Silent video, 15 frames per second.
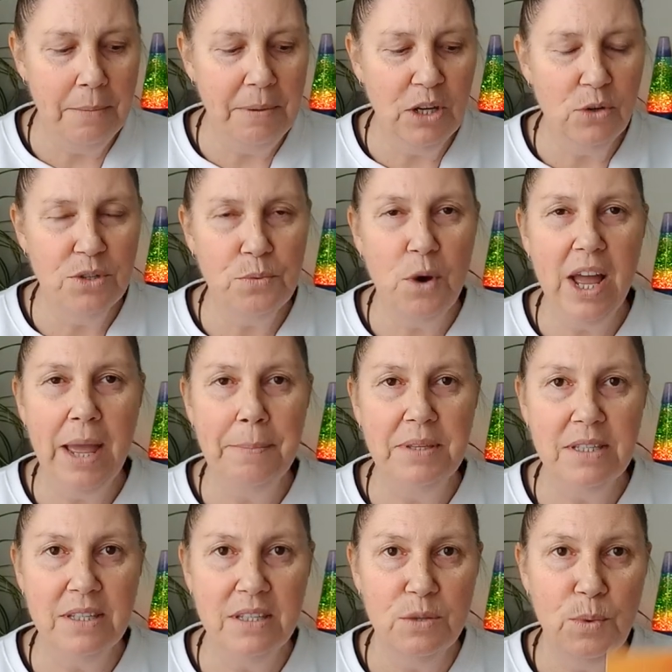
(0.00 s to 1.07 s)
Because what
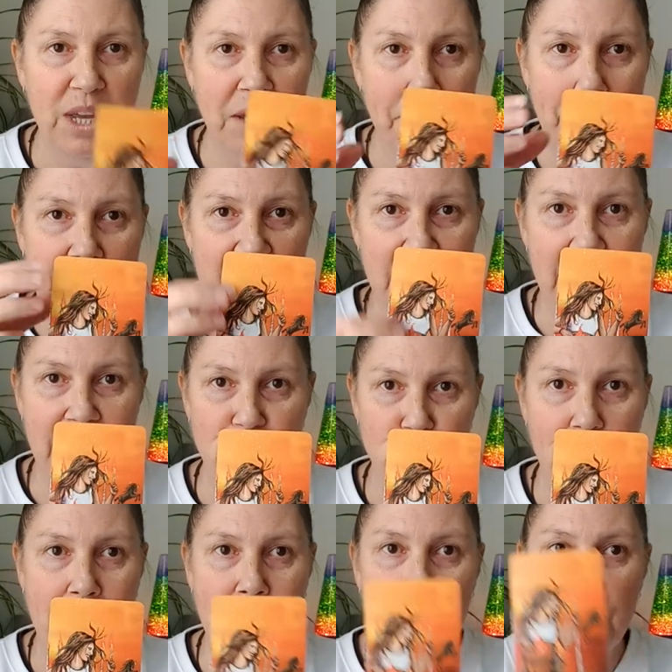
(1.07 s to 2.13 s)
happens is we can beat that
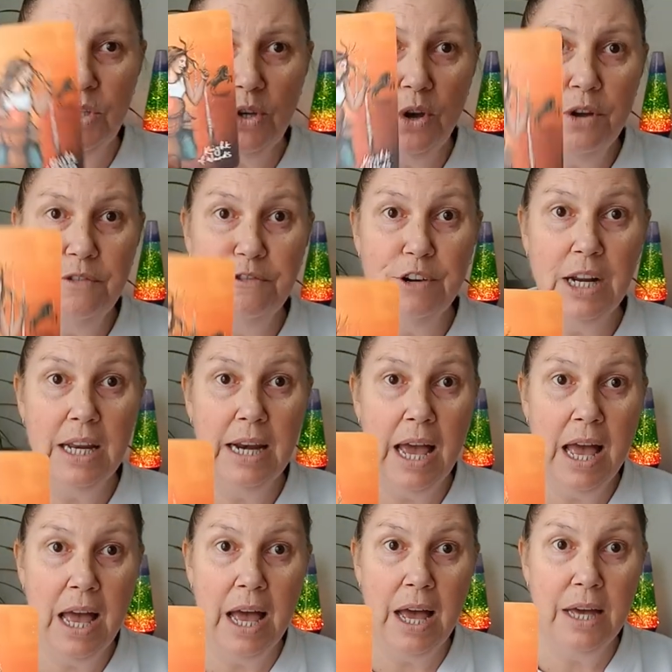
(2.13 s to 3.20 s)
drum so freaking
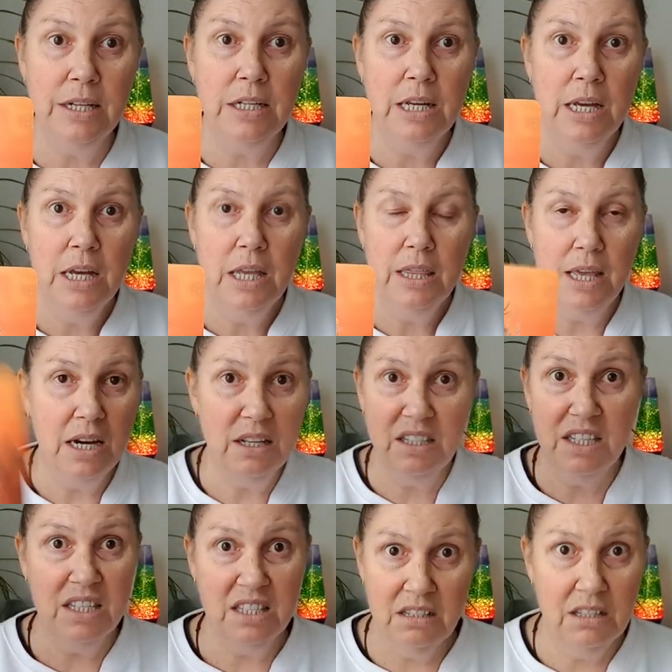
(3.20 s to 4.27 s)
hard that it
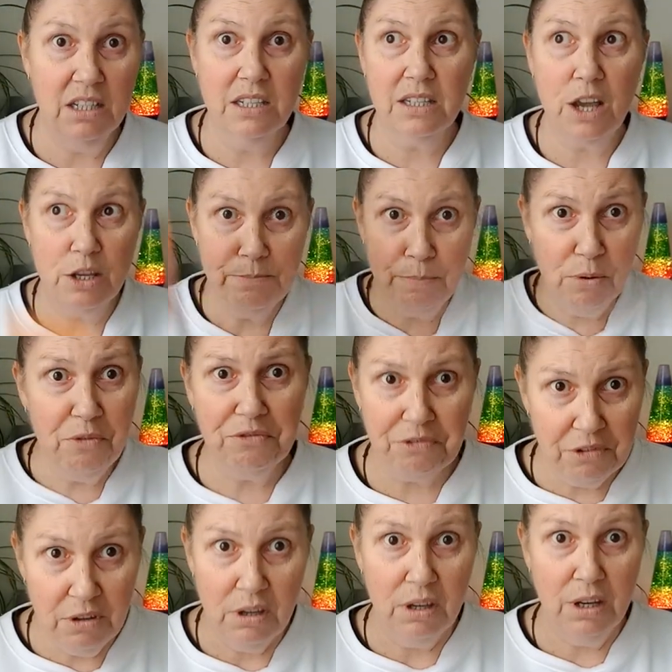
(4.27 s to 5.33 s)
just goes boof
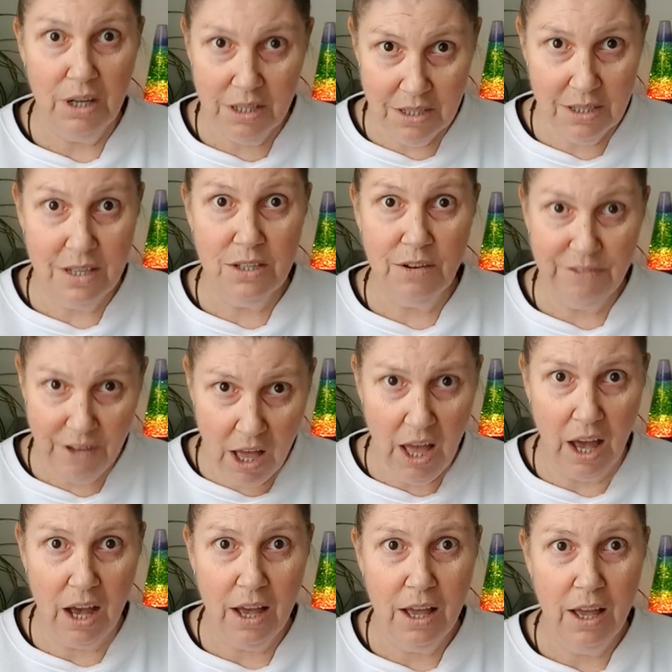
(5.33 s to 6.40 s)
and it sets on
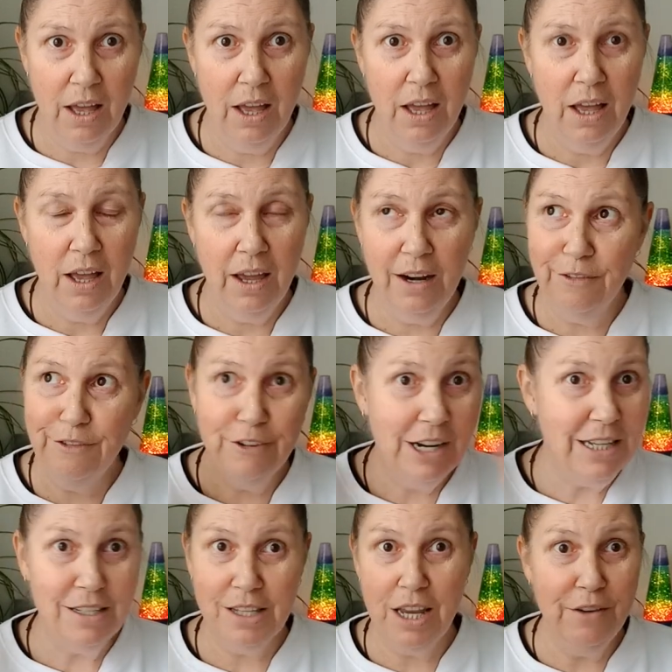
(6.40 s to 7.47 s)
fire. And it
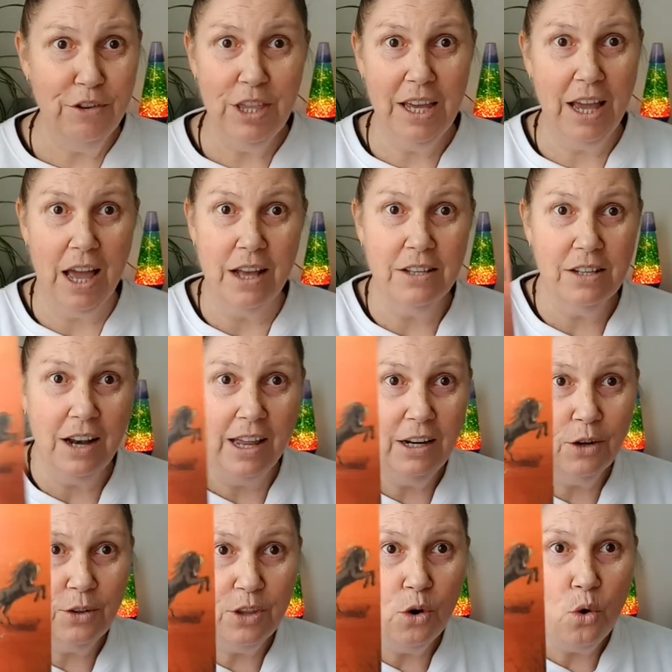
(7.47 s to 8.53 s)
freaks everything else. Like,
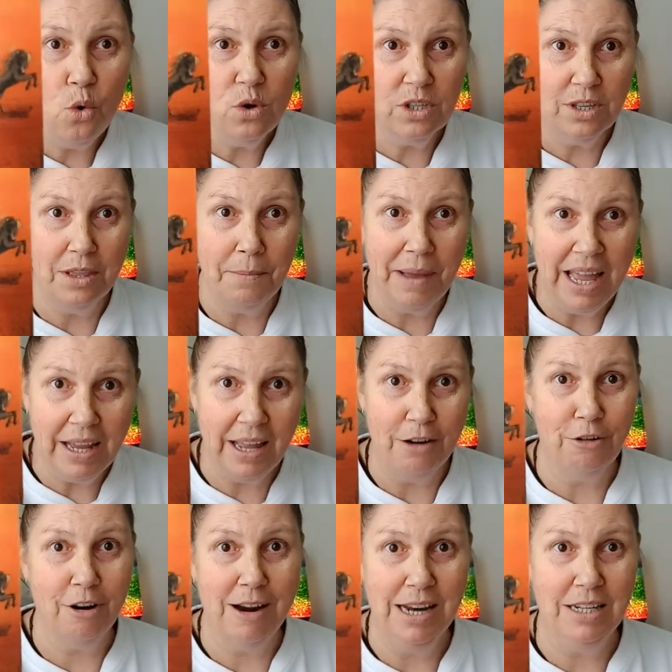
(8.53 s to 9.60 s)
look at the horse in the
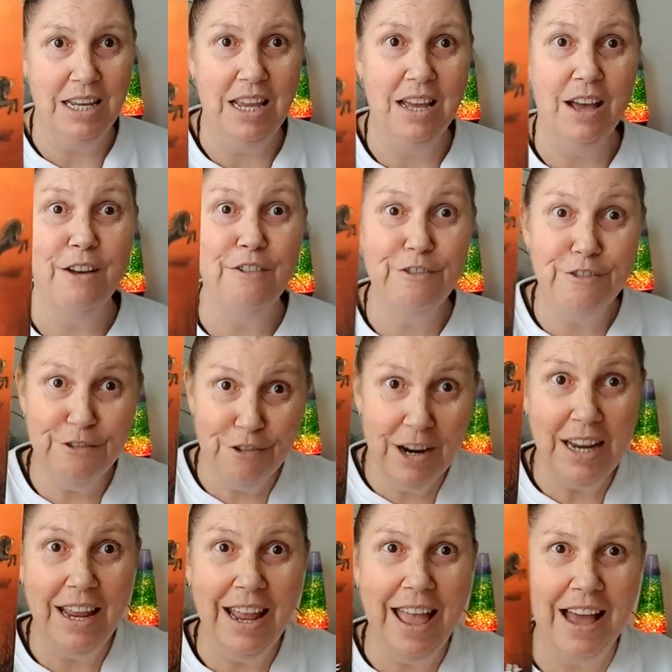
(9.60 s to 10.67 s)
background here,
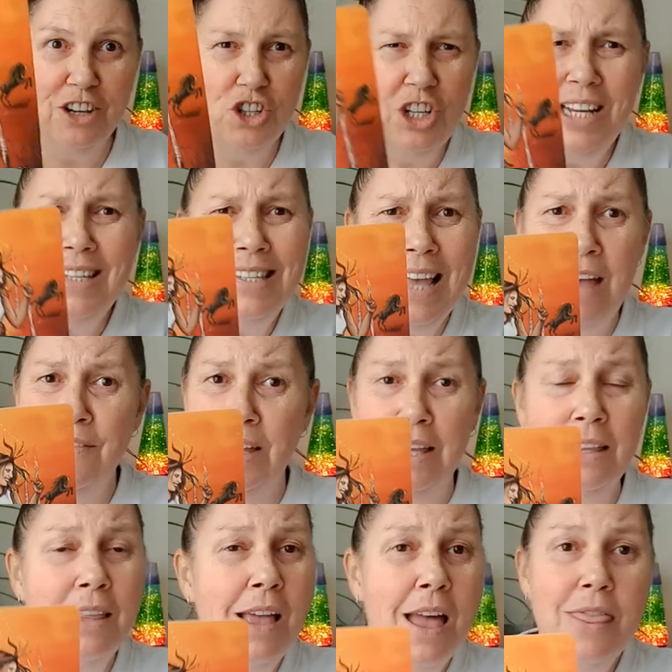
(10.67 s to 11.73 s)
freaking out. She's
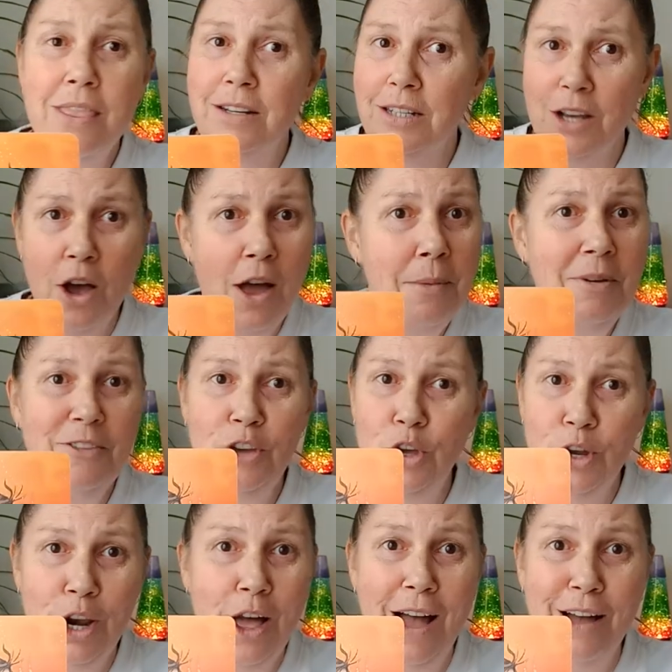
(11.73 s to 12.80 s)
having the time of her
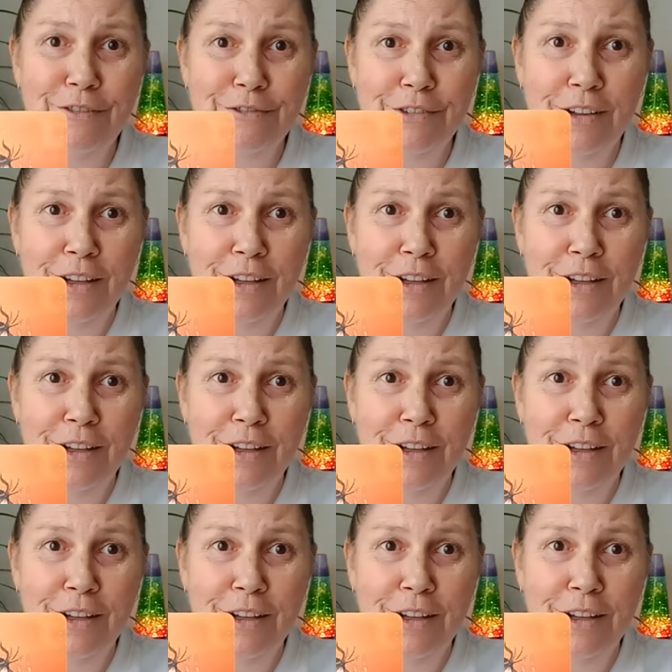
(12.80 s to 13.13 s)
life.